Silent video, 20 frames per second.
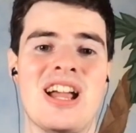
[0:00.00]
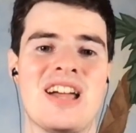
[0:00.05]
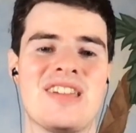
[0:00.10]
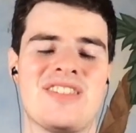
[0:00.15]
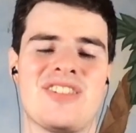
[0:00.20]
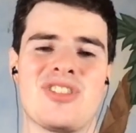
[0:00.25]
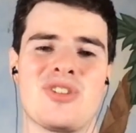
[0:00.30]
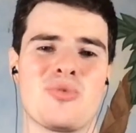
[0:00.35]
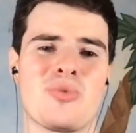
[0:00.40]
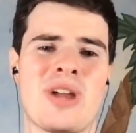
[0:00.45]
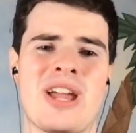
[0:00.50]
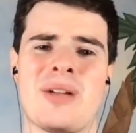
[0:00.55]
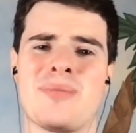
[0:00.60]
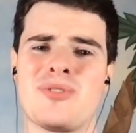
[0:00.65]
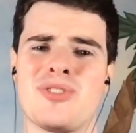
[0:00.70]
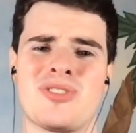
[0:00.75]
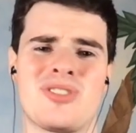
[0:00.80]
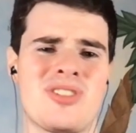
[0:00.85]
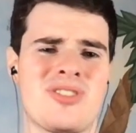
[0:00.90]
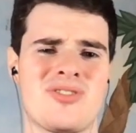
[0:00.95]
Then the Rams
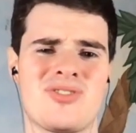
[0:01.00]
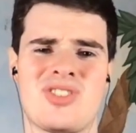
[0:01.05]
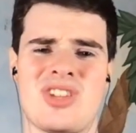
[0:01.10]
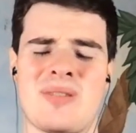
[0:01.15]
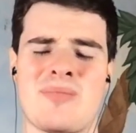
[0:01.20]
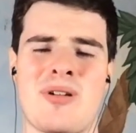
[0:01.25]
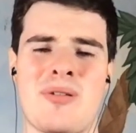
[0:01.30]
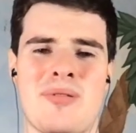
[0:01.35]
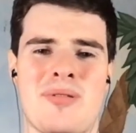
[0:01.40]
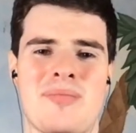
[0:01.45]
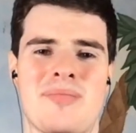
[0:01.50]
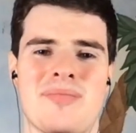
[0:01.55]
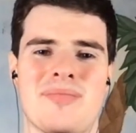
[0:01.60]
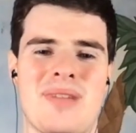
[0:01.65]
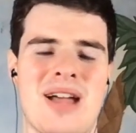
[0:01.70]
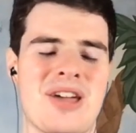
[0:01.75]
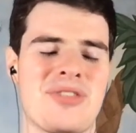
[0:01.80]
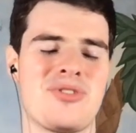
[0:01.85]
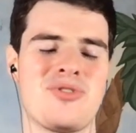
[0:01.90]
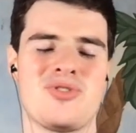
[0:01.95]
are another team. I mean,
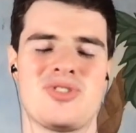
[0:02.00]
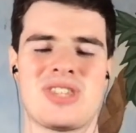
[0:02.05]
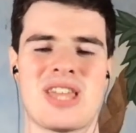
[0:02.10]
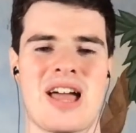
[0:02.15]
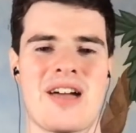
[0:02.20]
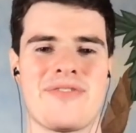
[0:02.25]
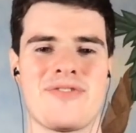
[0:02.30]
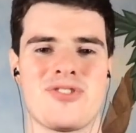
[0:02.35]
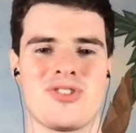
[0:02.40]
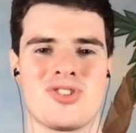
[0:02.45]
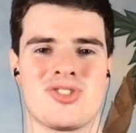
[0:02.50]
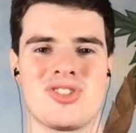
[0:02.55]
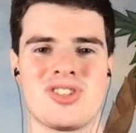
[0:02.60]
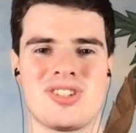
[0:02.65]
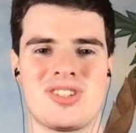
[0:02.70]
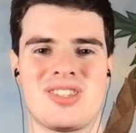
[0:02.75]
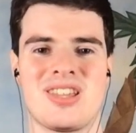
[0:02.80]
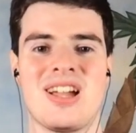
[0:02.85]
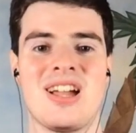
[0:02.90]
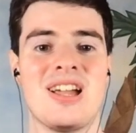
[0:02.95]
Matthew Stafford
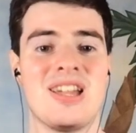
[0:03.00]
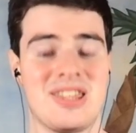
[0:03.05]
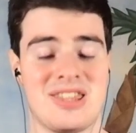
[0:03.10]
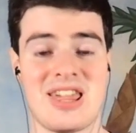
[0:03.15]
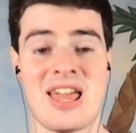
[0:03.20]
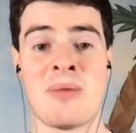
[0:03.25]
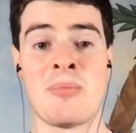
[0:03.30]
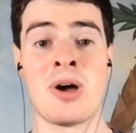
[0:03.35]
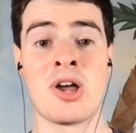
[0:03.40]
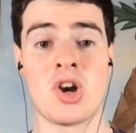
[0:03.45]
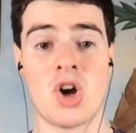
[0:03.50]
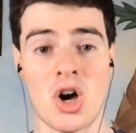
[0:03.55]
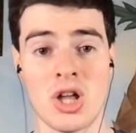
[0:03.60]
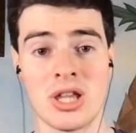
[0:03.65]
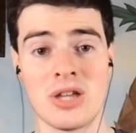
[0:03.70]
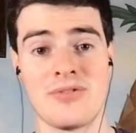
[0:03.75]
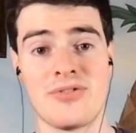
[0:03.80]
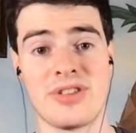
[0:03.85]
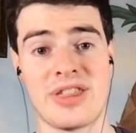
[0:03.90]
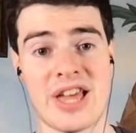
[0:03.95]
they went all
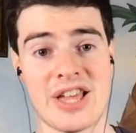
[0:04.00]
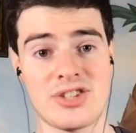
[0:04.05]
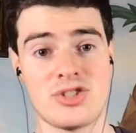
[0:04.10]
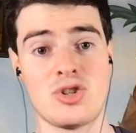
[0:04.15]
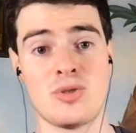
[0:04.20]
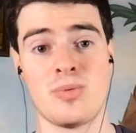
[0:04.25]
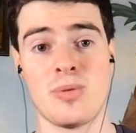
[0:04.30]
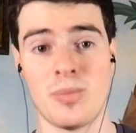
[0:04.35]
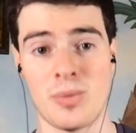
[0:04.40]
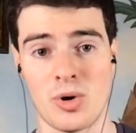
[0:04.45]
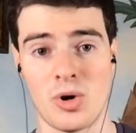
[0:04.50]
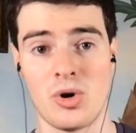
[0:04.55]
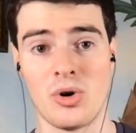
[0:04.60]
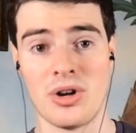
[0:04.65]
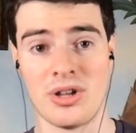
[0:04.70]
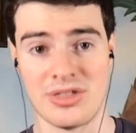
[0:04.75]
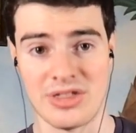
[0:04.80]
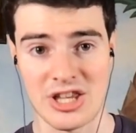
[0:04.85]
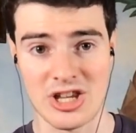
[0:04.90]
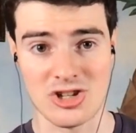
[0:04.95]
in for that Super Bowl,
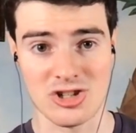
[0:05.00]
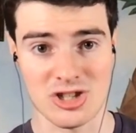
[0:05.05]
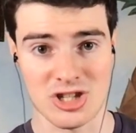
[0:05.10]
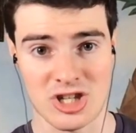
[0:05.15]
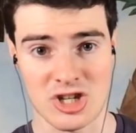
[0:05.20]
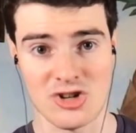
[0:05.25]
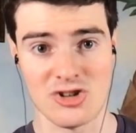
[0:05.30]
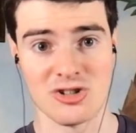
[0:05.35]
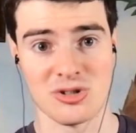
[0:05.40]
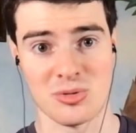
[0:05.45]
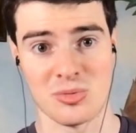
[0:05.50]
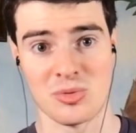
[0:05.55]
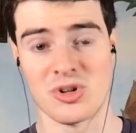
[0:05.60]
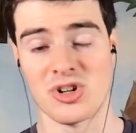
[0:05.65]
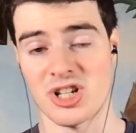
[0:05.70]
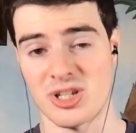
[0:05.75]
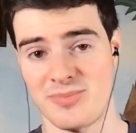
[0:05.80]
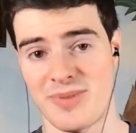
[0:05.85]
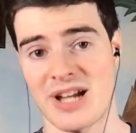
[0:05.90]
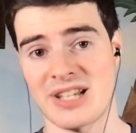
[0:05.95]
and these are the years we were
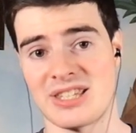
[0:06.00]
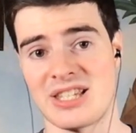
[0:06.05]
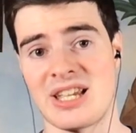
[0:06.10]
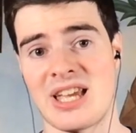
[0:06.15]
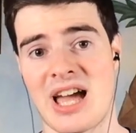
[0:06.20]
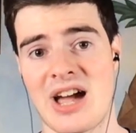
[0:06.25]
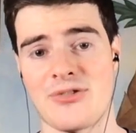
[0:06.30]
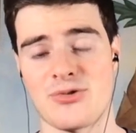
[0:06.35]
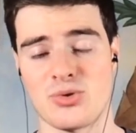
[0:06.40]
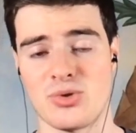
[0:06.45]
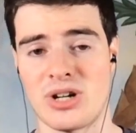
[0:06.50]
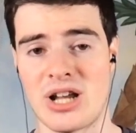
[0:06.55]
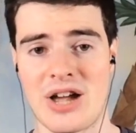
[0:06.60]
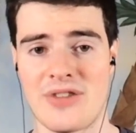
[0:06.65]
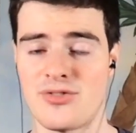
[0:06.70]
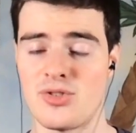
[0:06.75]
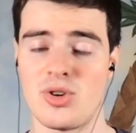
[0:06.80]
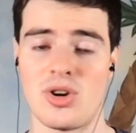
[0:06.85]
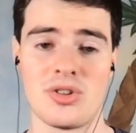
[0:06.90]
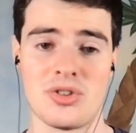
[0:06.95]
expecting after
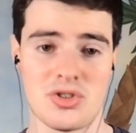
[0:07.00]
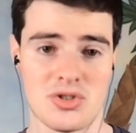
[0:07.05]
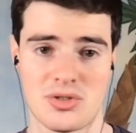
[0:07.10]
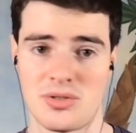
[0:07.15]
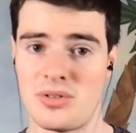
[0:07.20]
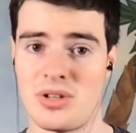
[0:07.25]
all those